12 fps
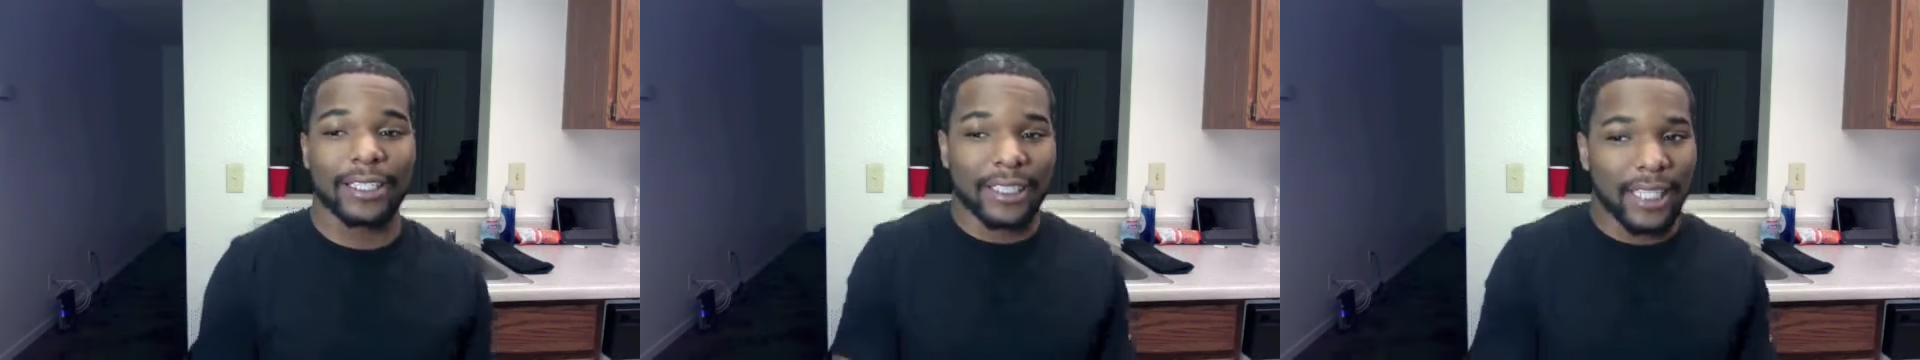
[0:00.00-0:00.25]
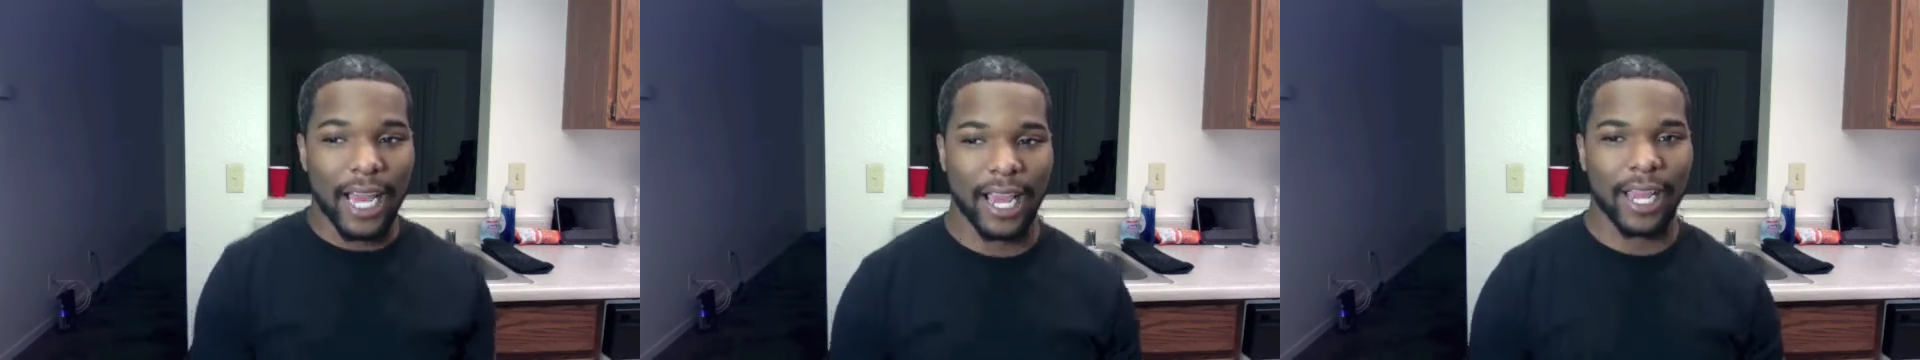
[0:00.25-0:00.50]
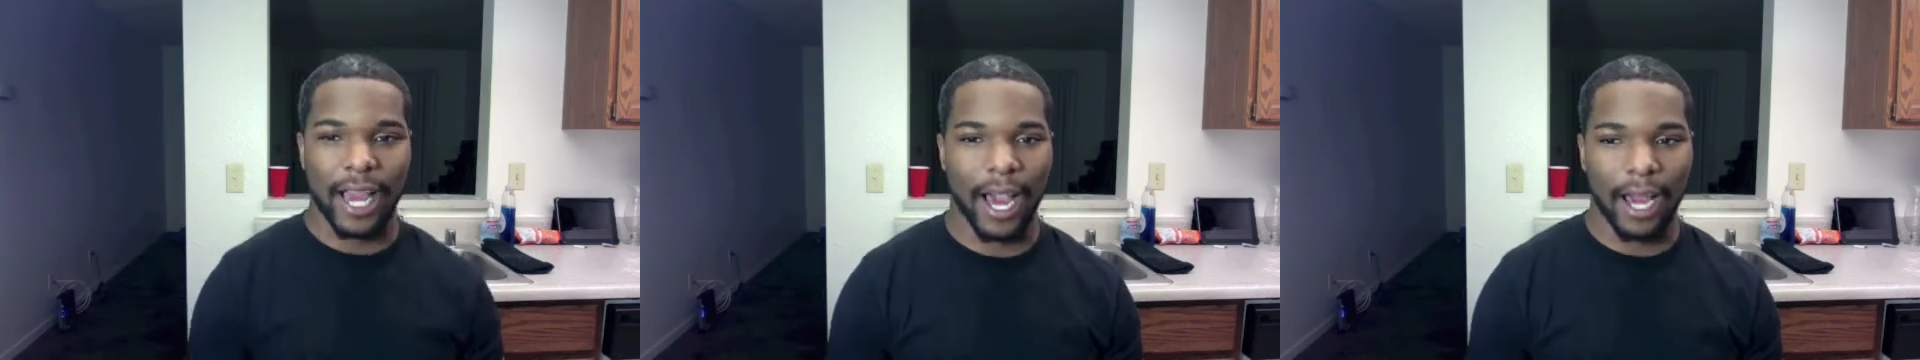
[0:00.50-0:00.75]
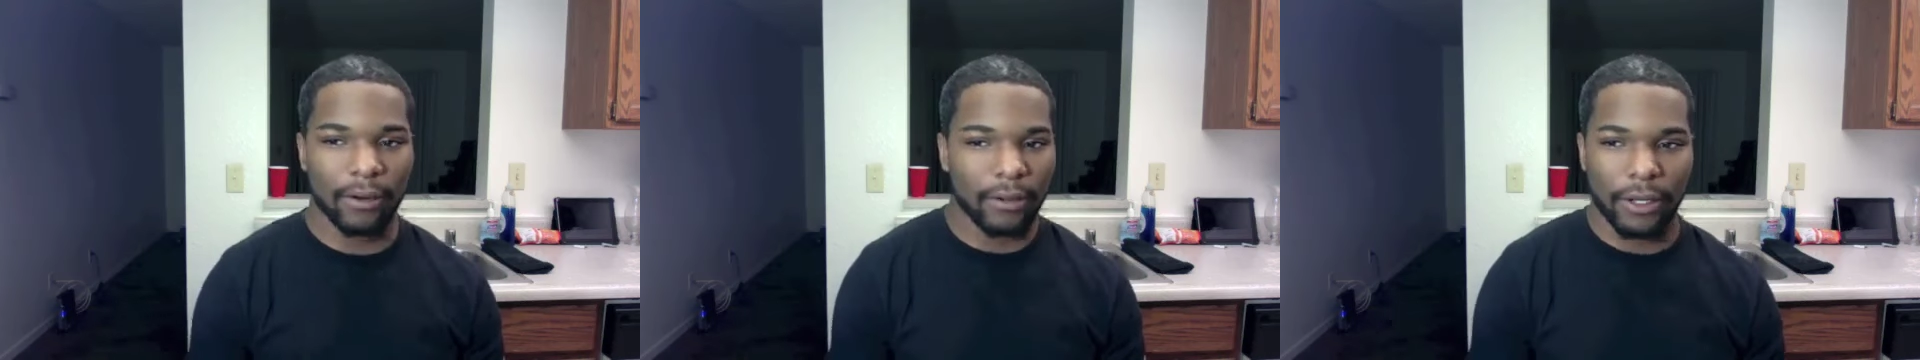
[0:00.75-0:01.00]
Just like,
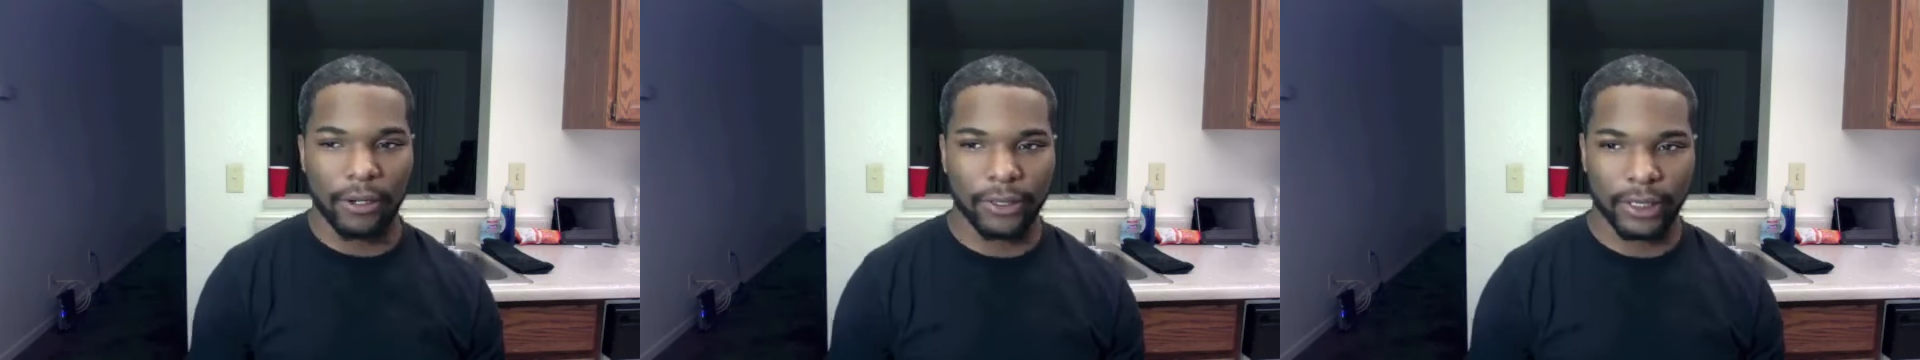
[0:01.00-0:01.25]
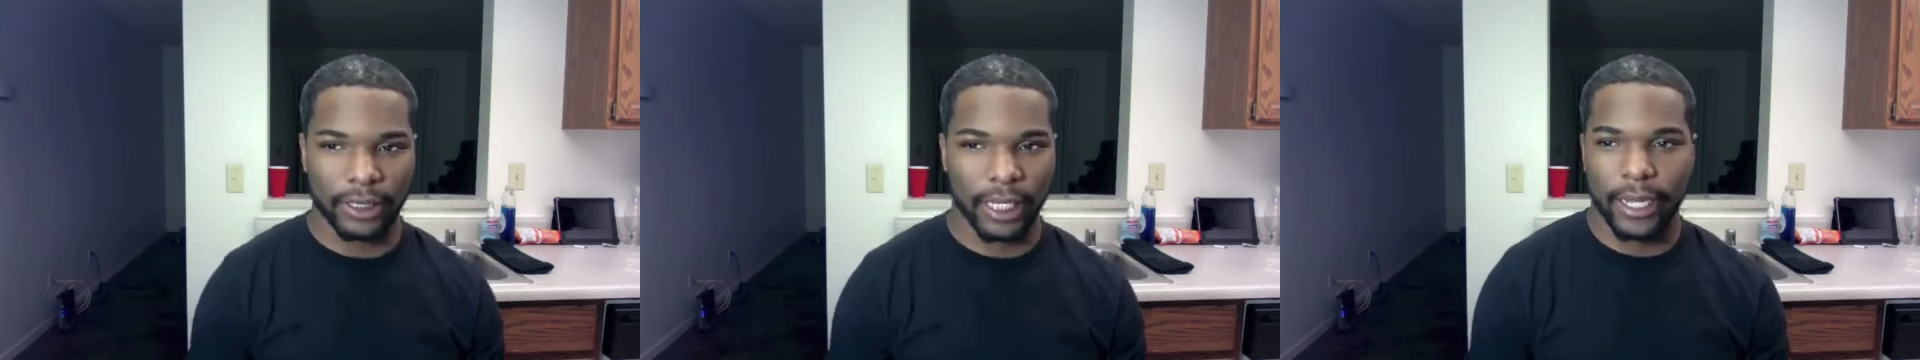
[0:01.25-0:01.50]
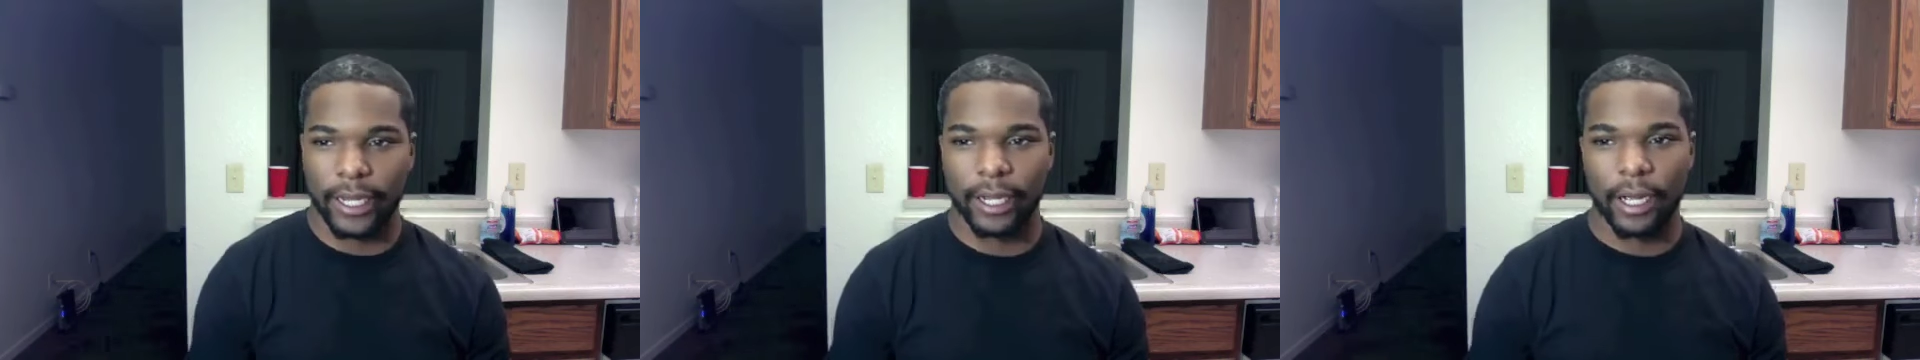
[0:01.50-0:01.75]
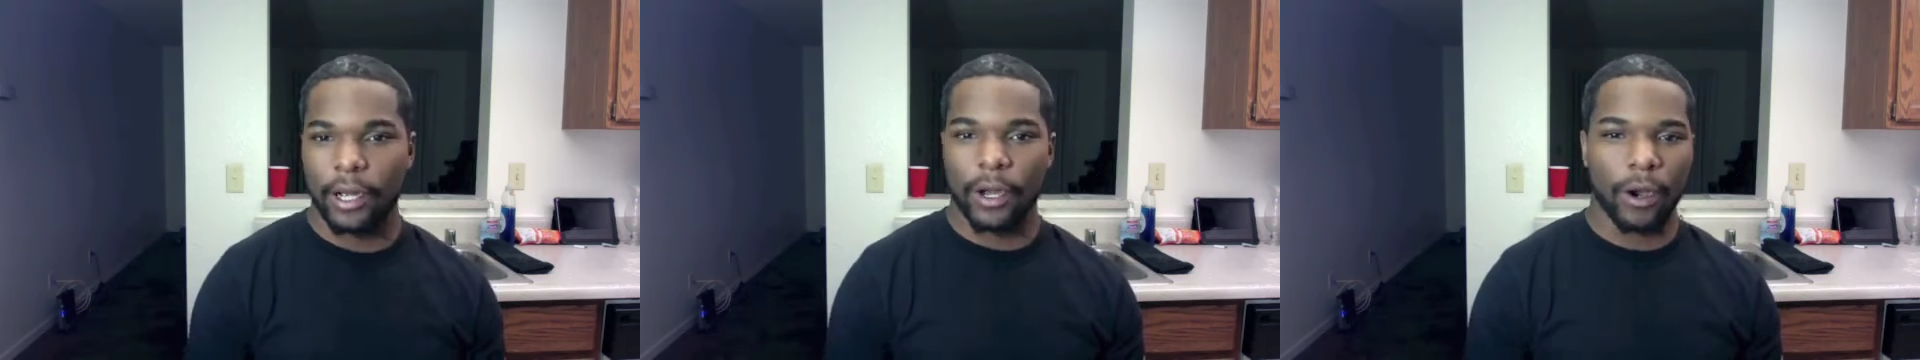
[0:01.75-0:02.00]
I don't know, just like,
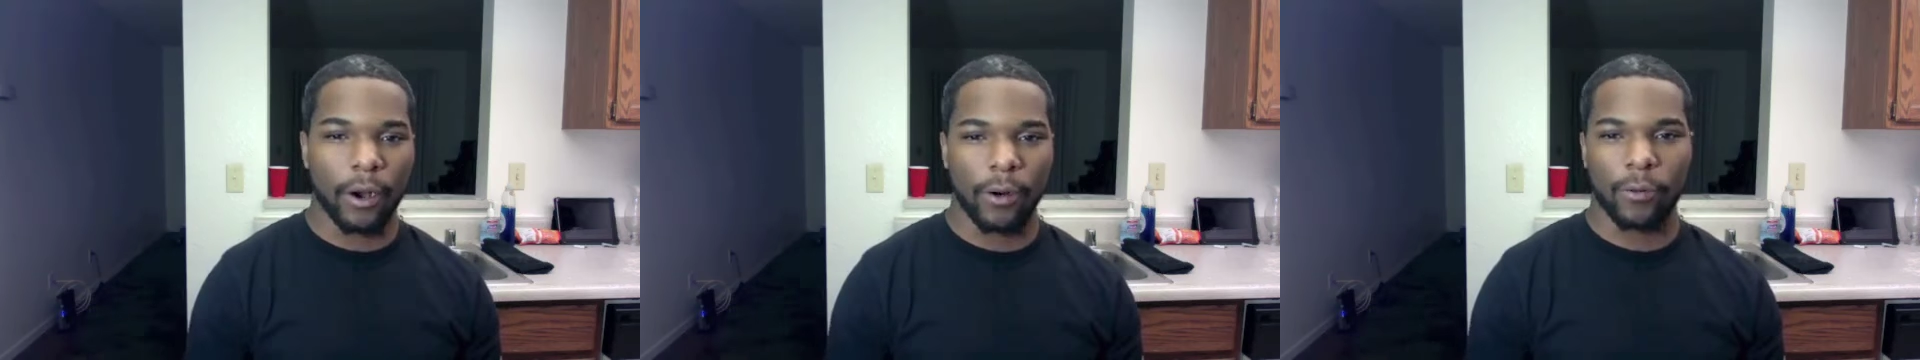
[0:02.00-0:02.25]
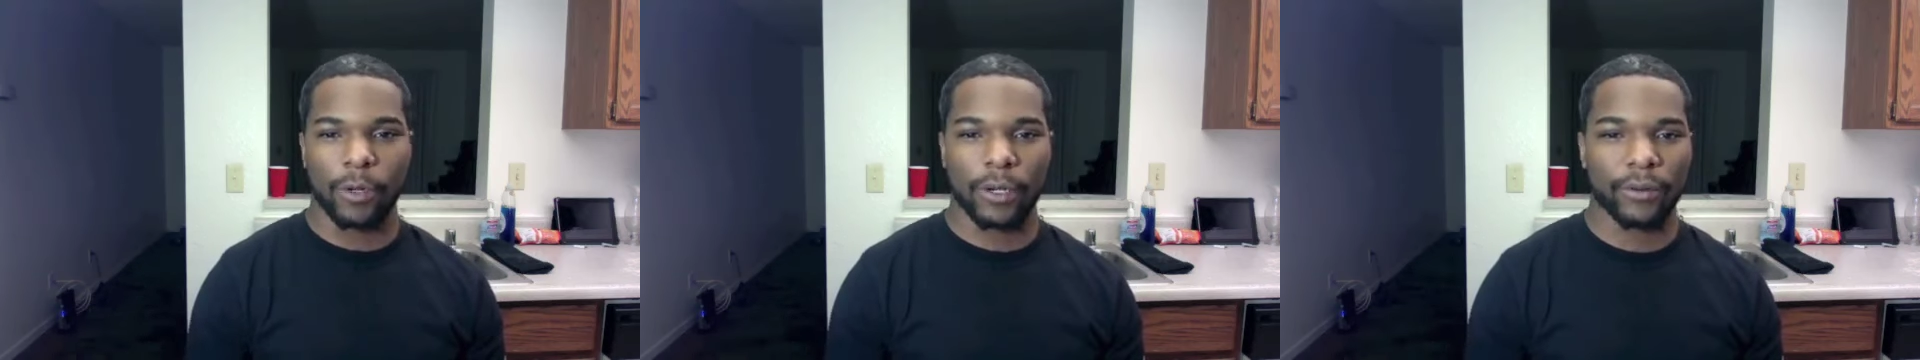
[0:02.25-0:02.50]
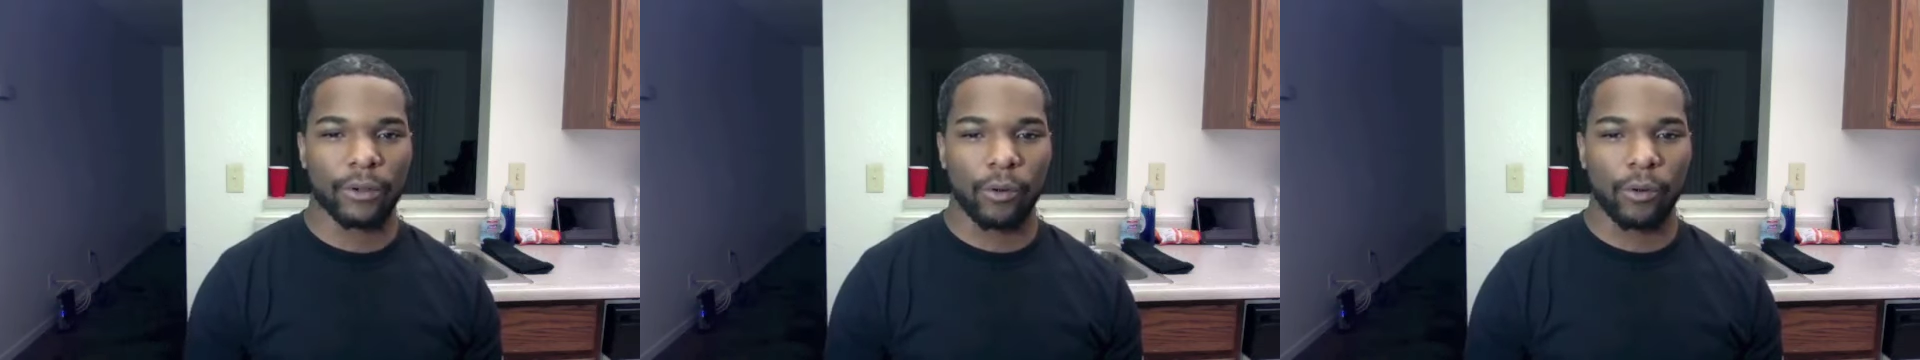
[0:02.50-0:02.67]
oh, what